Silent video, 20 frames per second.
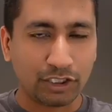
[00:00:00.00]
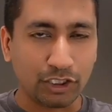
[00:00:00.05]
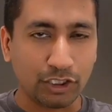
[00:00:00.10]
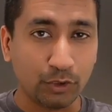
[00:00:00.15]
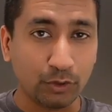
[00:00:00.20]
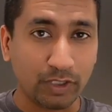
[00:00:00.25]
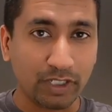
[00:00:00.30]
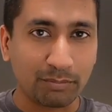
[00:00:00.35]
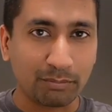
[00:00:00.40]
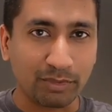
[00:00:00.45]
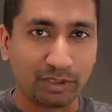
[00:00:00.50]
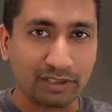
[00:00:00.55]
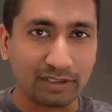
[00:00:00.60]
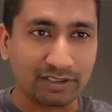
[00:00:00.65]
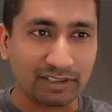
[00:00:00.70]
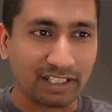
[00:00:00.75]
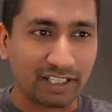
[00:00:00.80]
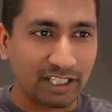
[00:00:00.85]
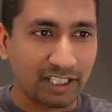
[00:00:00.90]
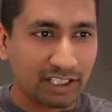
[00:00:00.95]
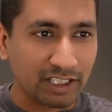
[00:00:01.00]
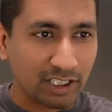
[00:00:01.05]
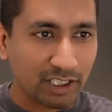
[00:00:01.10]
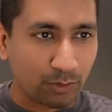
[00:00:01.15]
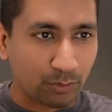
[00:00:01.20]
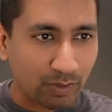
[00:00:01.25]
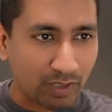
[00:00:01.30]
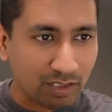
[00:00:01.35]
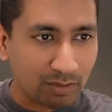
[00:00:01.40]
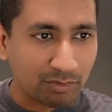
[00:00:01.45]
You can build
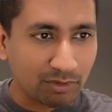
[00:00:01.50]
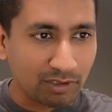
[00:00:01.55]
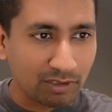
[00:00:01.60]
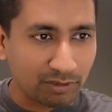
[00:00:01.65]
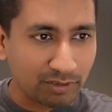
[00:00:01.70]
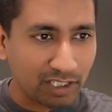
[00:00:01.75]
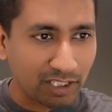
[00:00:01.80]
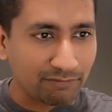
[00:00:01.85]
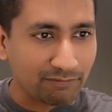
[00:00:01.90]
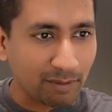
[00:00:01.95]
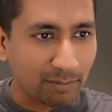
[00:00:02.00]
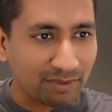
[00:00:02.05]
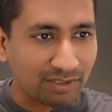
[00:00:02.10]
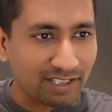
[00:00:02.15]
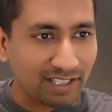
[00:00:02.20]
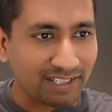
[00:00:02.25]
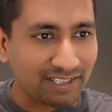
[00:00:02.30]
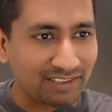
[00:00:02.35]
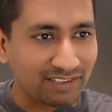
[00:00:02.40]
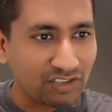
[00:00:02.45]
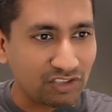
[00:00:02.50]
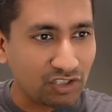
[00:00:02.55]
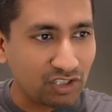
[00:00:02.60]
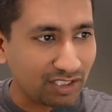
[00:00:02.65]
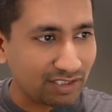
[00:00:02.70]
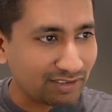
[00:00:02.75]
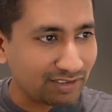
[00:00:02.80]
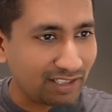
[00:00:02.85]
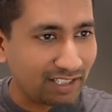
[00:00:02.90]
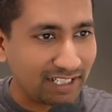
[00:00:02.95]
incredible looking websites
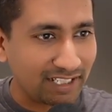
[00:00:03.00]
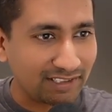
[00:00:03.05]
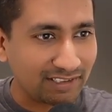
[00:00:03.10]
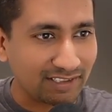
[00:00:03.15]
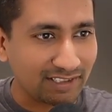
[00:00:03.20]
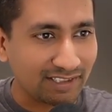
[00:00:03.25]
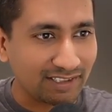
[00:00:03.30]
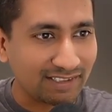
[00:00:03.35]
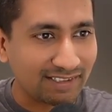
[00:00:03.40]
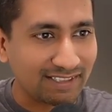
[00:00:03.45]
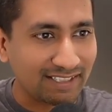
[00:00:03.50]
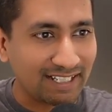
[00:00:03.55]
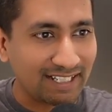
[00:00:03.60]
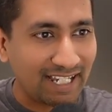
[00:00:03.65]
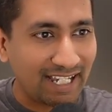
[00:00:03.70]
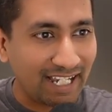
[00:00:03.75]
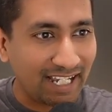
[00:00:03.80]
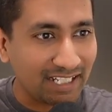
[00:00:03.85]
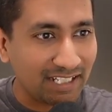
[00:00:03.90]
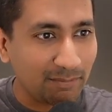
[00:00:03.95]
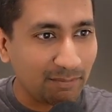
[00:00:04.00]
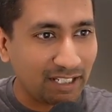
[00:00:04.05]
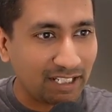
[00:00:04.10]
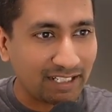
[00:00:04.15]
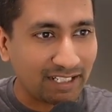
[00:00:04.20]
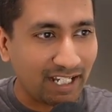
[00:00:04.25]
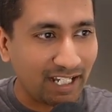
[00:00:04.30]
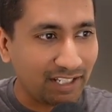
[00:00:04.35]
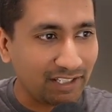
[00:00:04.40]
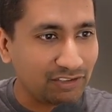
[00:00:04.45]
just like this that
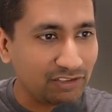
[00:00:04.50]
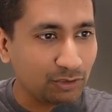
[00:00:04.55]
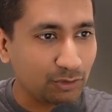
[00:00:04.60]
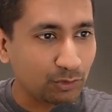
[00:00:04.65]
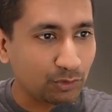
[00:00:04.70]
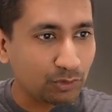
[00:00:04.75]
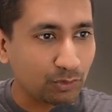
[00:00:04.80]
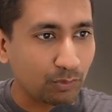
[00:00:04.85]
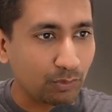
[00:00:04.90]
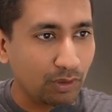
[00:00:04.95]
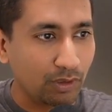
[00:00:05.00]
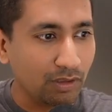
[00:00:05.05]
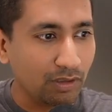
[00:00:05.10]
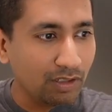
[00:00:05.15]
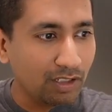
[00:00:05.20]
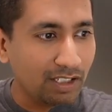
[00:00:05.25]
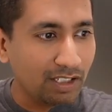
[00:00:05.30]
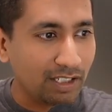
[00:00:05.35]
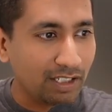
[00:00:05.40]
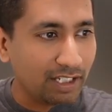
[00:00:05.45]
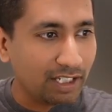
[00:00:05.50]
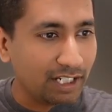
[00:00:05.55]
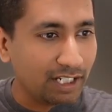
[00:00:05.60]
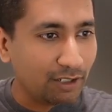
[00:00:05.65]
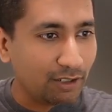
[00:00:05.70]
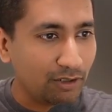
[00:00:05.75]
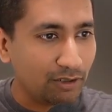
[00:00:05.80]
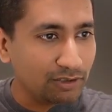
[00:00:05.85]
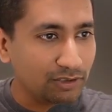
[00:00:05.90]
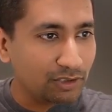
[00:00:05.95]
animate as you scroll and
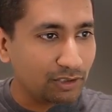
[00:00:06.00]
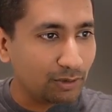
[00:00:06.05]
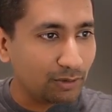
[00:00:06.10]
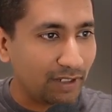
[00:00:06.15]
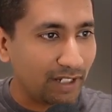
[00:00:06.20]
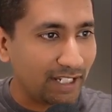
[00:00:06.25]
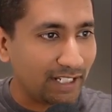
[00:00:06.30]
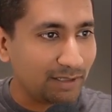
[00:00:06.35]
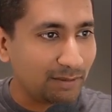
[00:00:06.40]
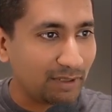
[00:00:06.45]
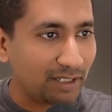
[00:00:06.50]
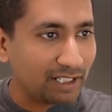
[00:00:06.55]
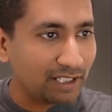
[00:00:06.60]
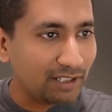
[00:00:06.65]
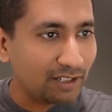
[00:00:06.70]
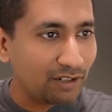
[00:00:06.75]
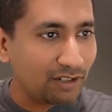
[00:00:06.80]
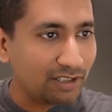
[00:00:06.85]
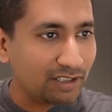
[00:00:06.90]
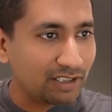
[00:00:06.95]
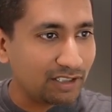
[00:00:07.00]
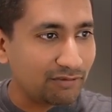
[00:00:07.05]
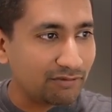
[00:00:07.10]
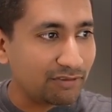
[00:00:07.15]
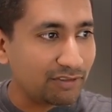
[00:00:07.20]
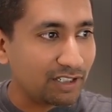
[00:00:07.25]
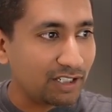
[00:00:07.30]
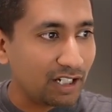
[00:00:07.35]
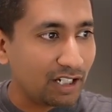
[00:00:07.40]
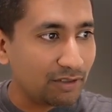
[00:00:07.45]
also animate on
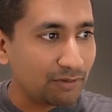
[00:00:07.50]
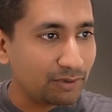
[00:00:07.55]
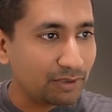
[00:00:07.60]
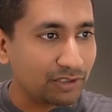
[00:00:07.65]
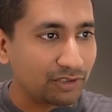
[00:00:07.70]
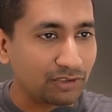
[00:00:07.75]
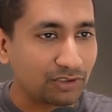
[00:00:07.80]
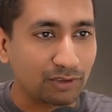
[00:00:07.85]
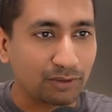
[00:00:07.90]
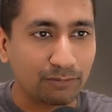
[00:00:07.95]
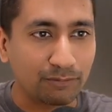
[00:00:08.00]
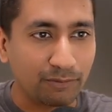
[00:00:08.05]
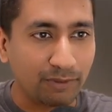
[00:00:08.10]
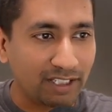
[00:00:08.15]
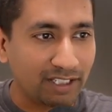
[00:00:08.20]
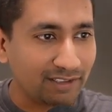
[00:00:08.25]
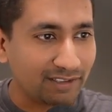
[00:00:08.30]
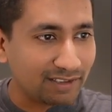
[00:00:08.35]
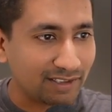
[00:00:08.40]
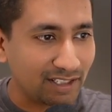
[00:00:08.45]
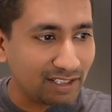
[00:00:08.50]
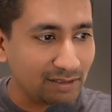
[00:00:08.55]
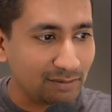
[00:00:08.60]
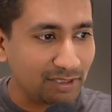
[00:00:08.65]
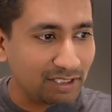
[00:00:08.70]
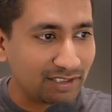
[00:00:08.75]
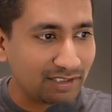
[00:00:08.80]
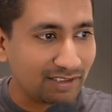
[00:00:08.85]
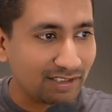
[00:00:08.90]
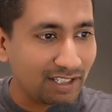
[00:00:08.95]
different hovers on various
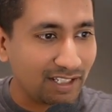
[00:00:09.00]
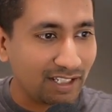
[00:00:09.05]
elements